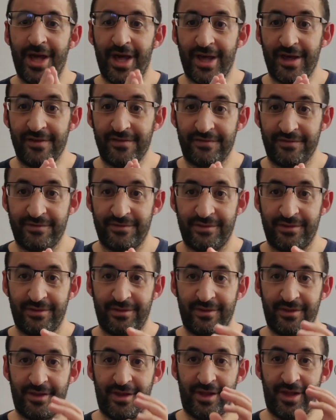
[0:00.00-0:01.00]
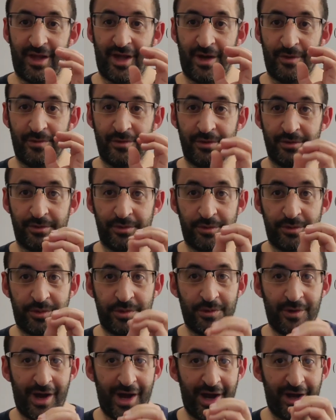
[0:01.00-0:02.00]
we have
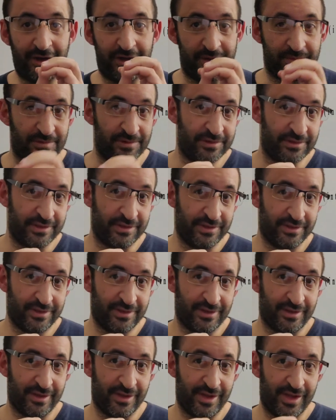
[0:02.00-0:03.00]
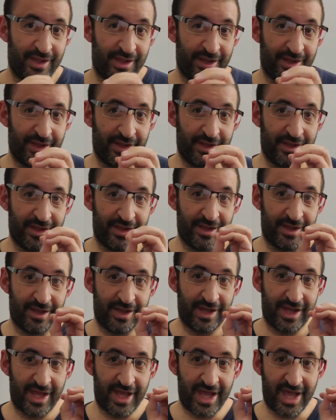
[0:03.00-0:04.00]
our two arguments
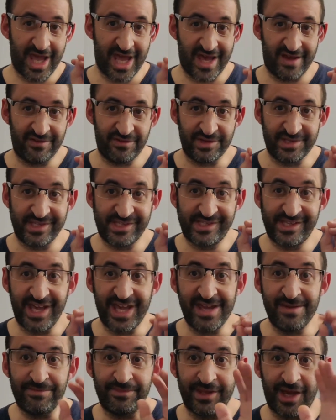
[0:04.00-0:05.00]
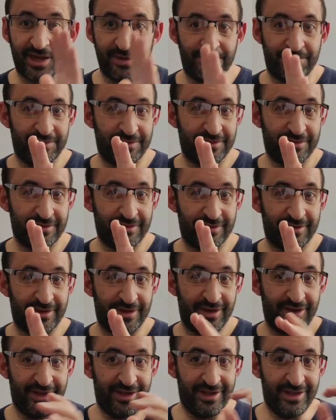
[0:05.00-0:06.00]
have the same type,
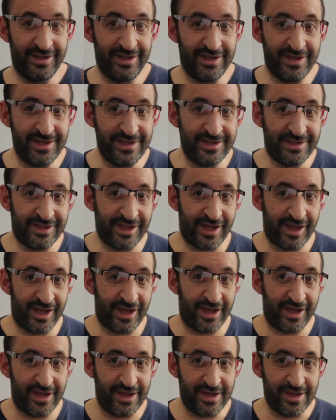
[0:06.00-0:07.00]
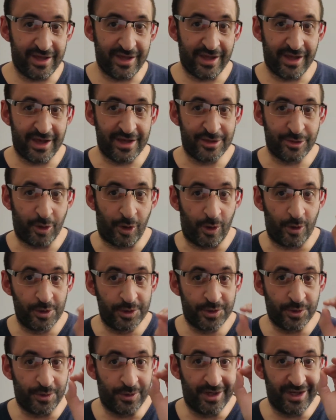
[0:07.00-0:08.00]
int A and
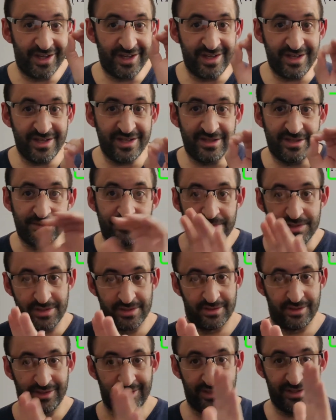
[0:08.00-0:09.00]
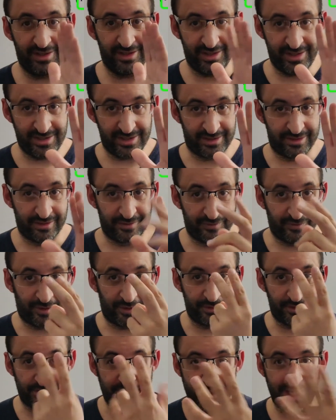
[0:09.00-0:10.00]
also int B, int
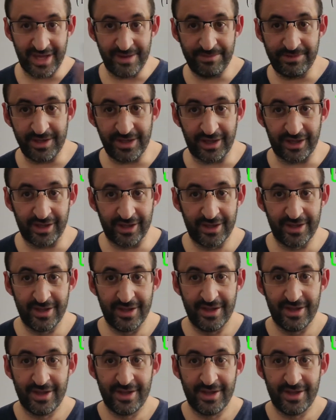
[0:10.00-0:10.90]
for the same thing.